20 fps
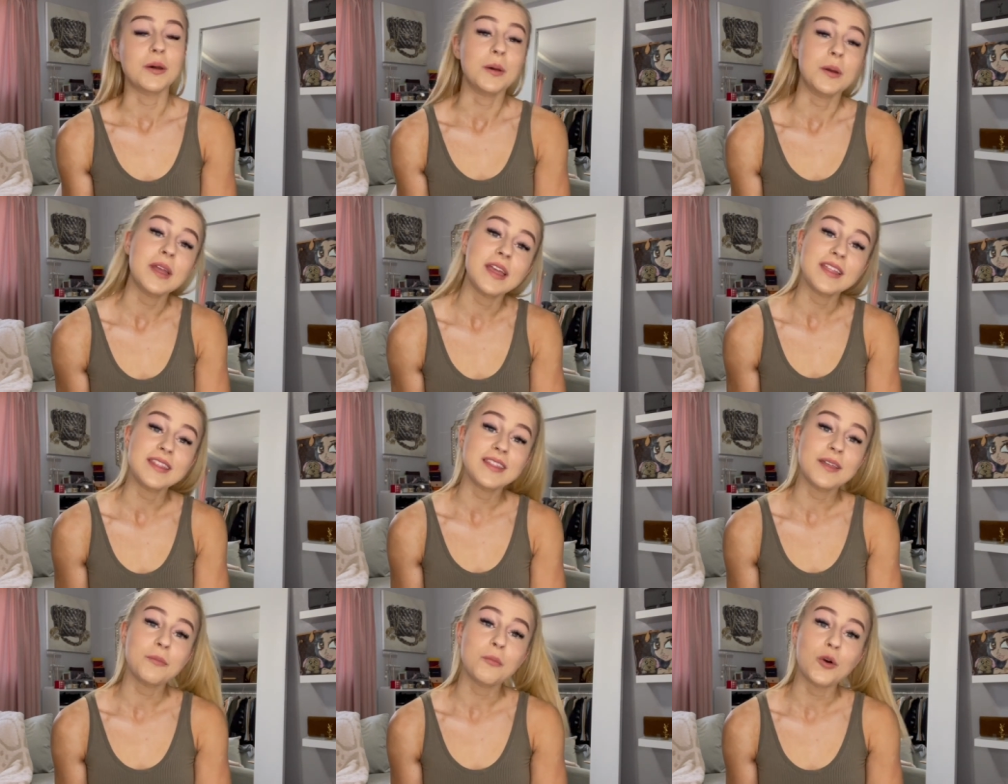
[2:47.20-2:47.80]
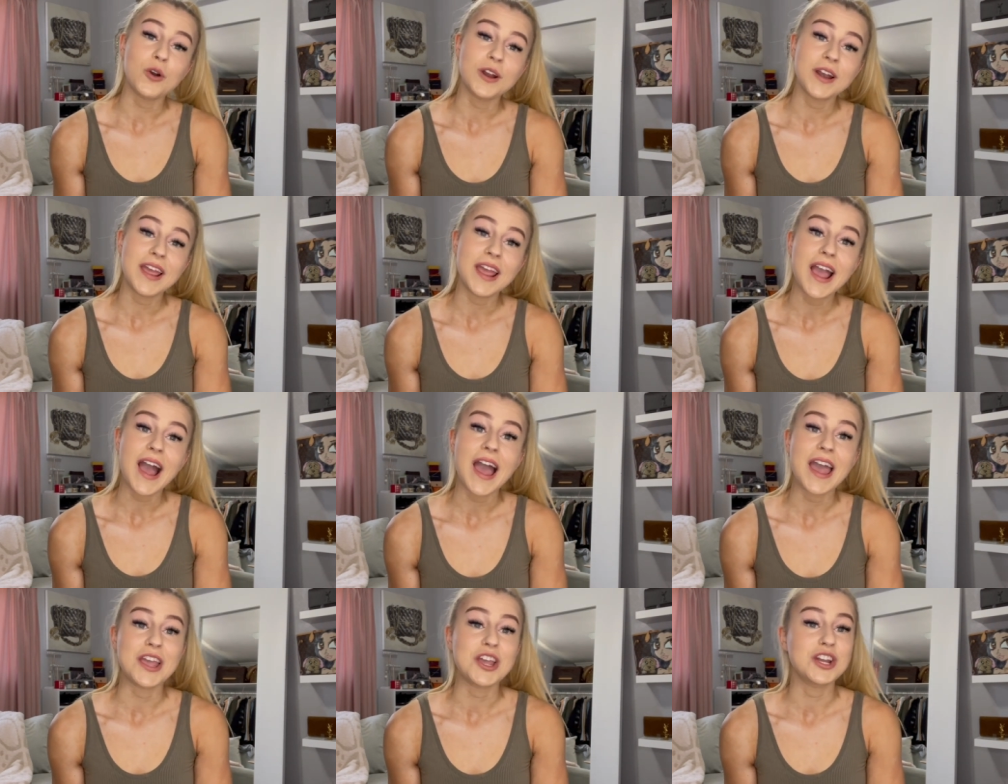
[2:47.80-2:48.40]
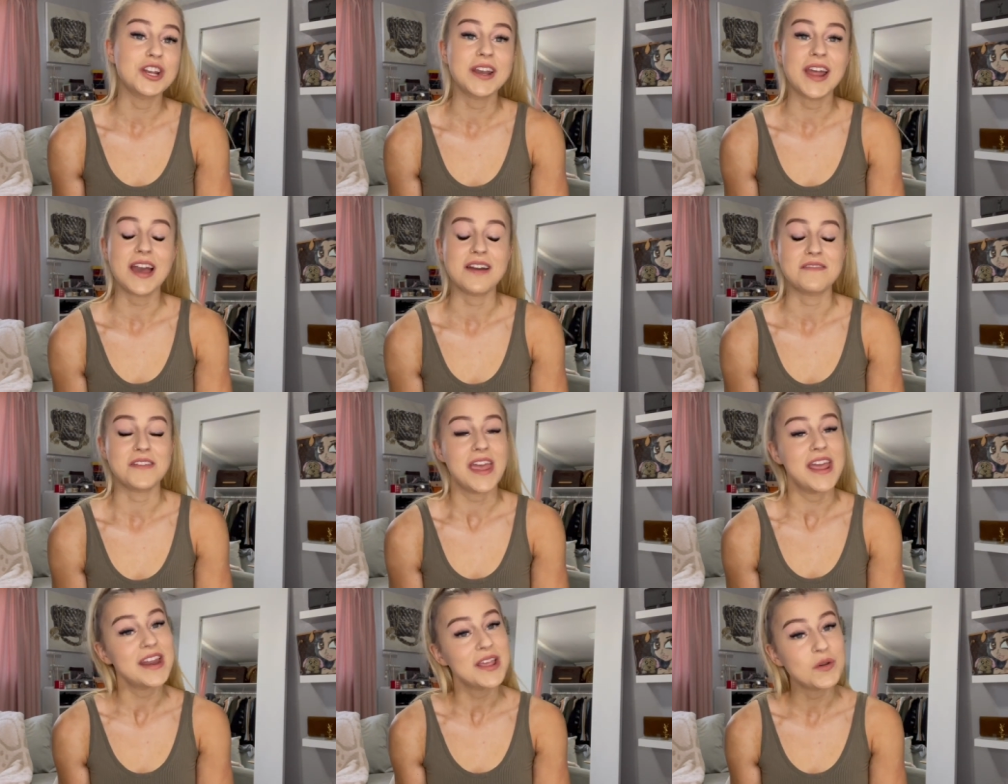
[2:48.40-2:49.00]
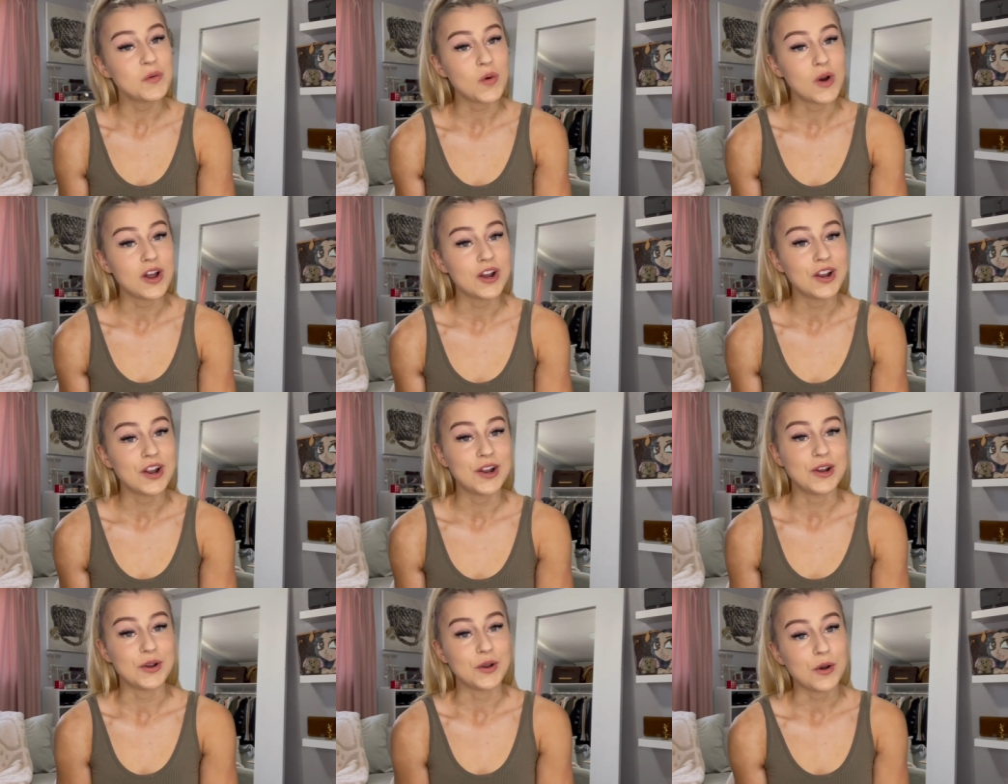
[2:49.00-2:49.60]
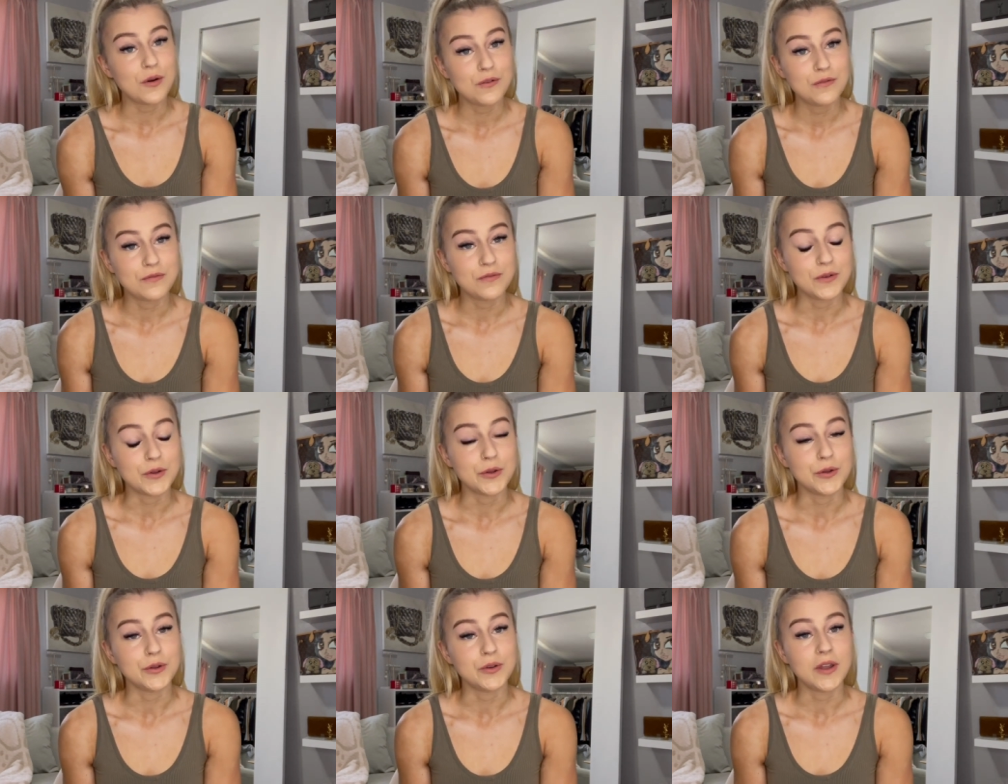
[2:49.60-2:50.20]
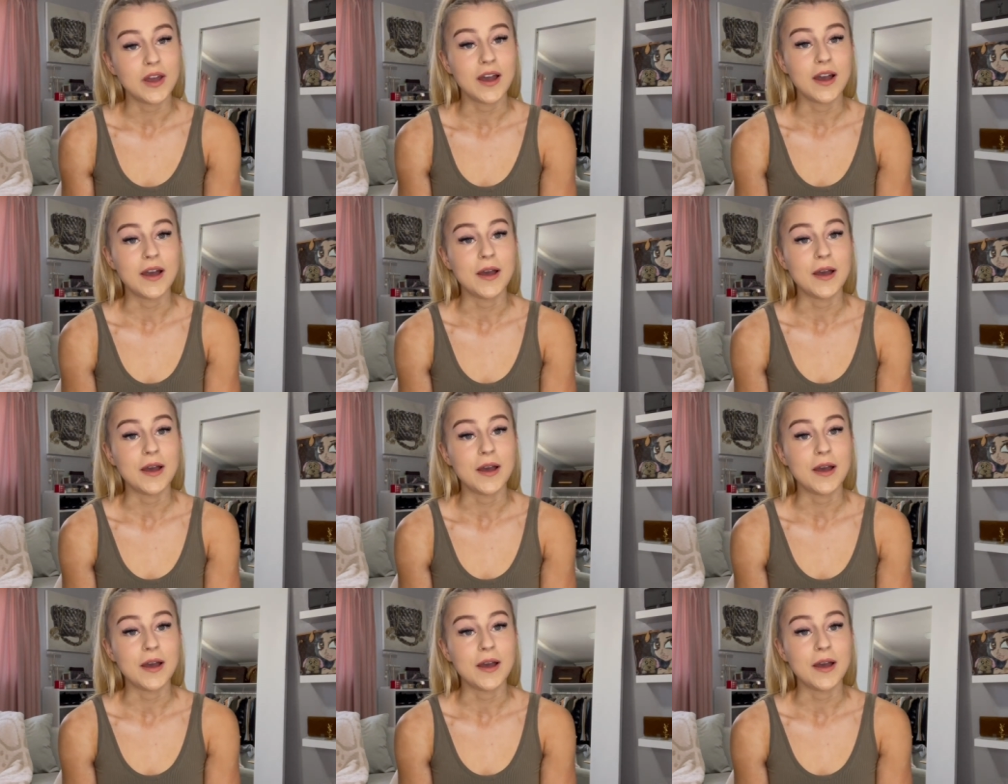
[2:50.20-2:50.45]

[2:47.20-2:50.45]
in the morning I couldn't have any water, no food,